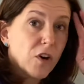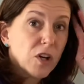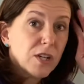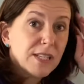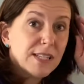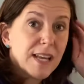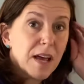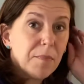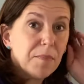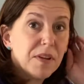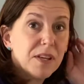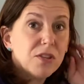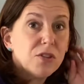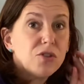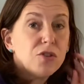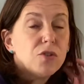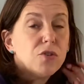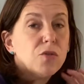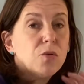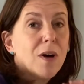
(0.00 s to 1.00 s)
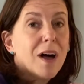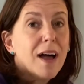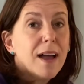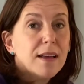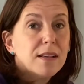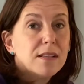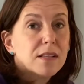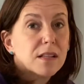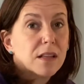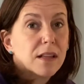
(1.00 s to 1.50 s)
step is to
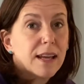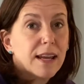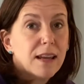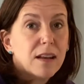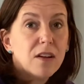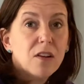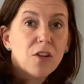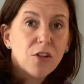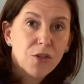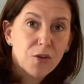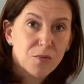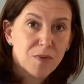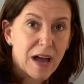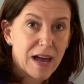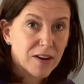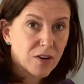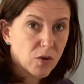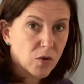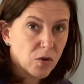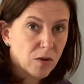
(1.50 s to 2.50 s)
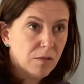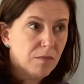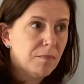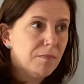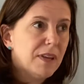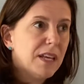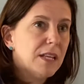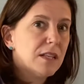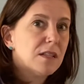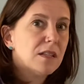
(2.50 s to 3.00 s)
isolate the radical.
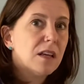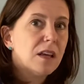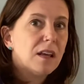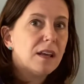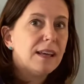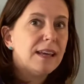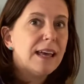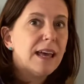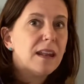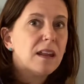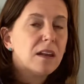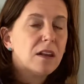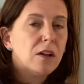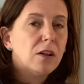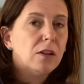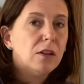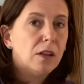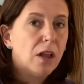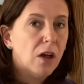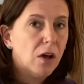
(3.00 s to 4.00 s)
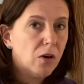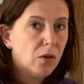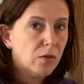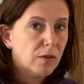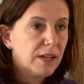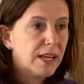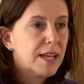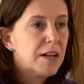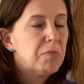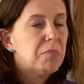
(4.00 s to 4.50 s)
Means get it alone,
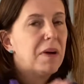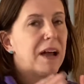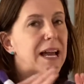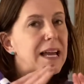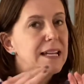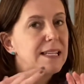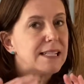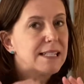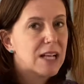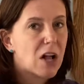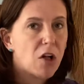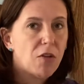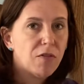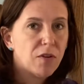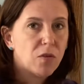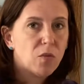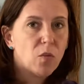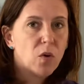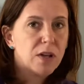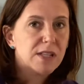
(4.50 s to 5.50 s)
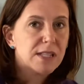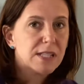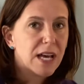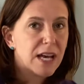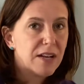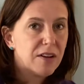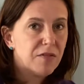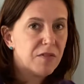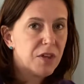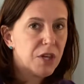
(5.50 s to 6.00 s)
get it by itself on one
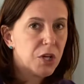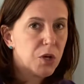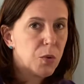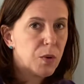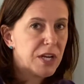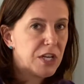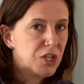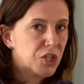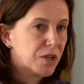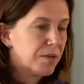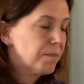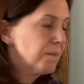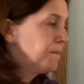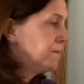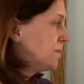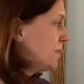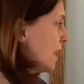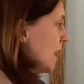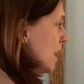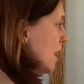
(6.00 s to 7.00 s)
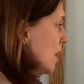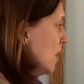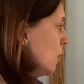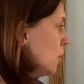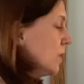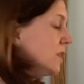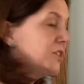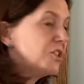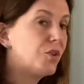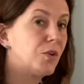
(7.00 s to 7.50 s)
side of the equation.
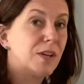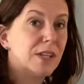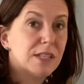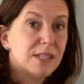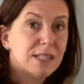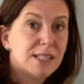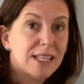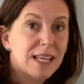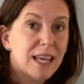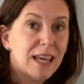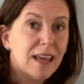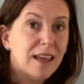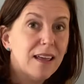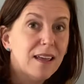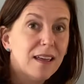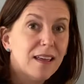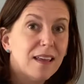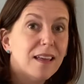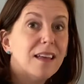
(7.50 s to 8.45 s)
Well, as you can see,